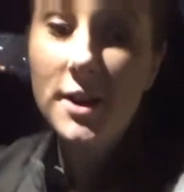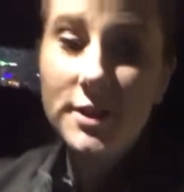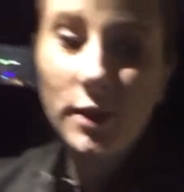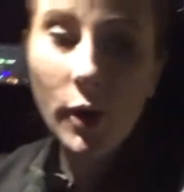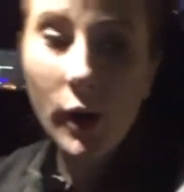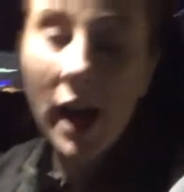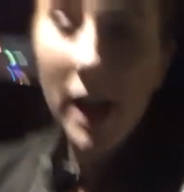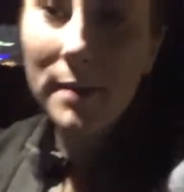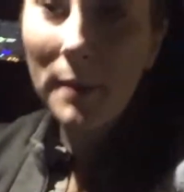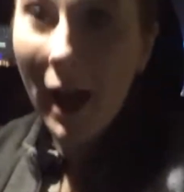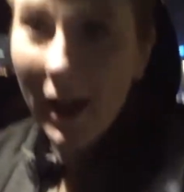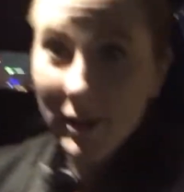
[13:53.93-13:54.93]
So I
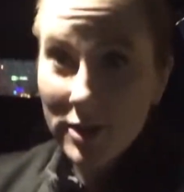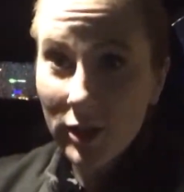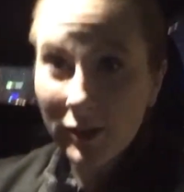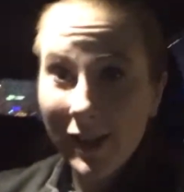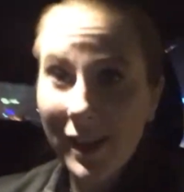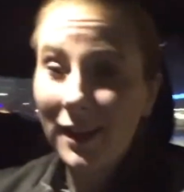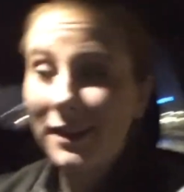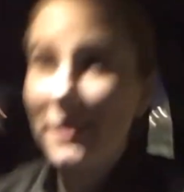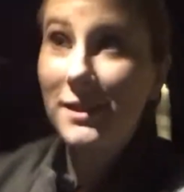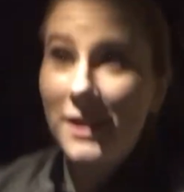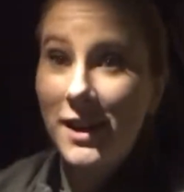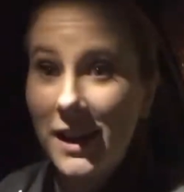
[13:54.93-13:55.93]
am actually
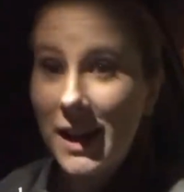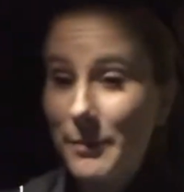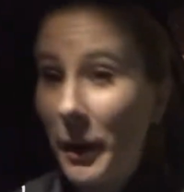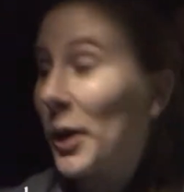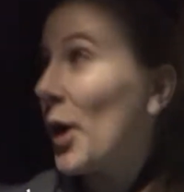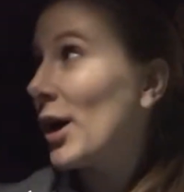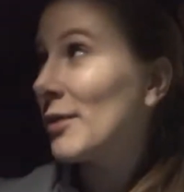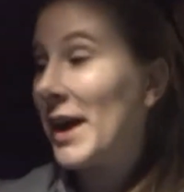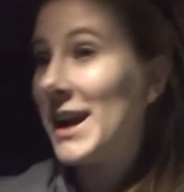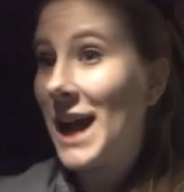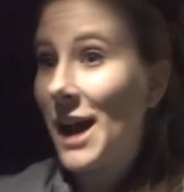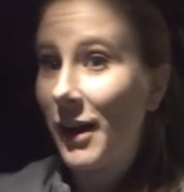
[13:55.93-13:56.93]
in my car
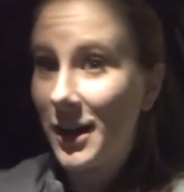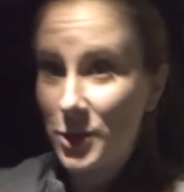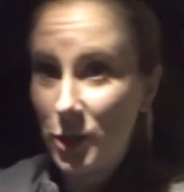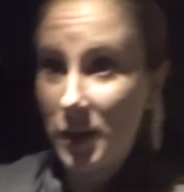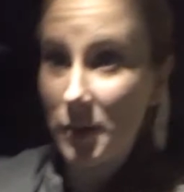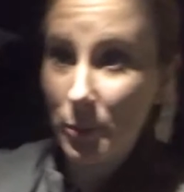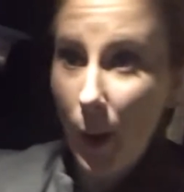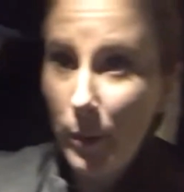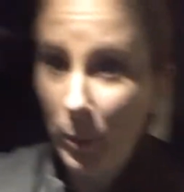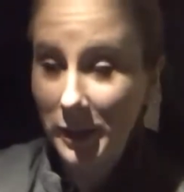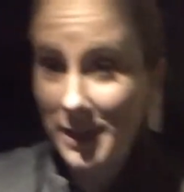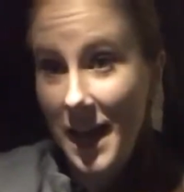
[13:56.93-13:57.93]
right now, as you can
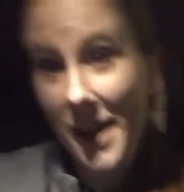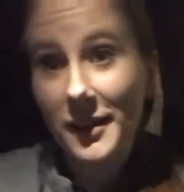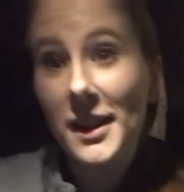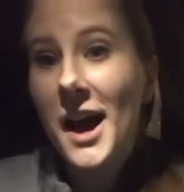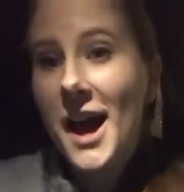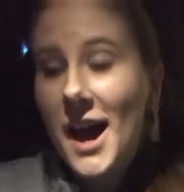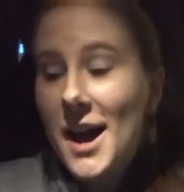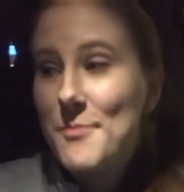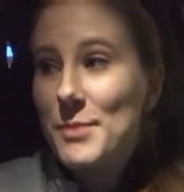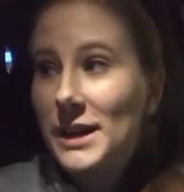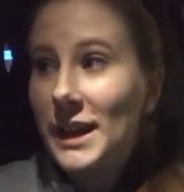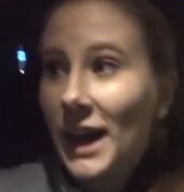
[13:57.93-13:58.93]
probably tell,
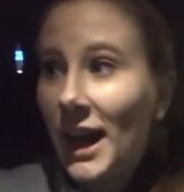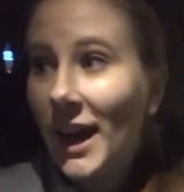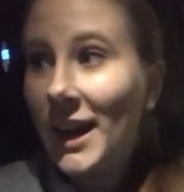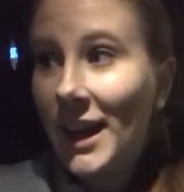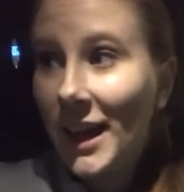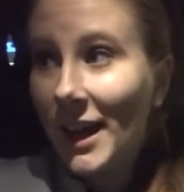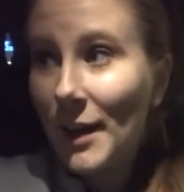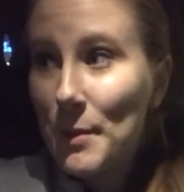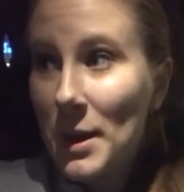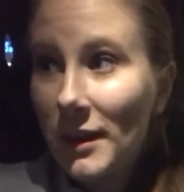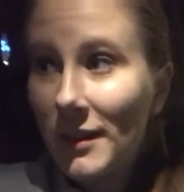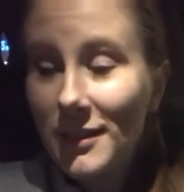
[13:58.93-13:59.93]
but I've
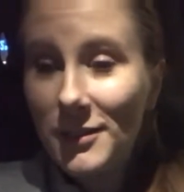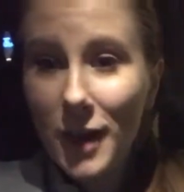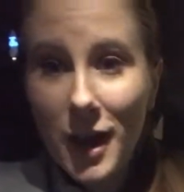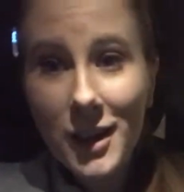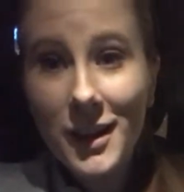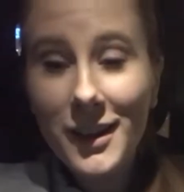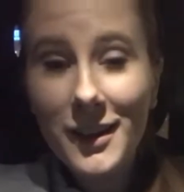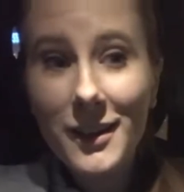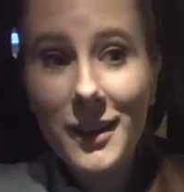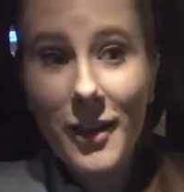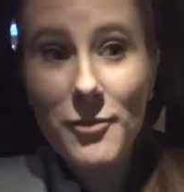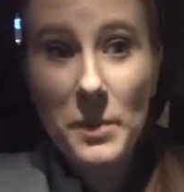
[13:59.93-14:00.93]

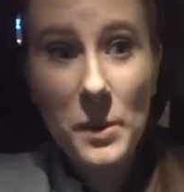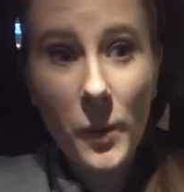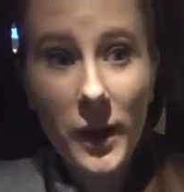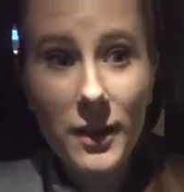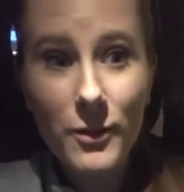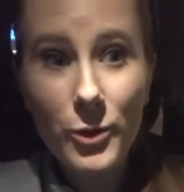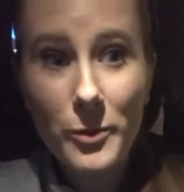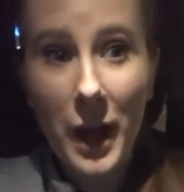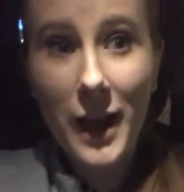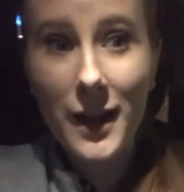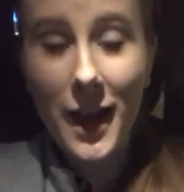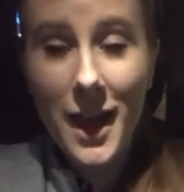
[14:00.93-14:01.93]
been working from
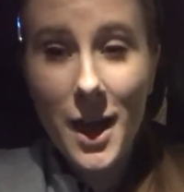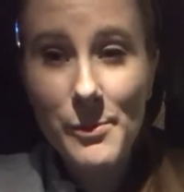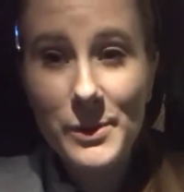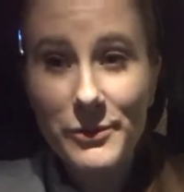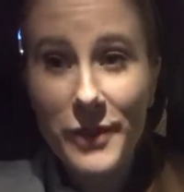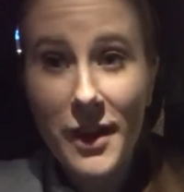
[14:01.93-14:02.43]
9 a.m. to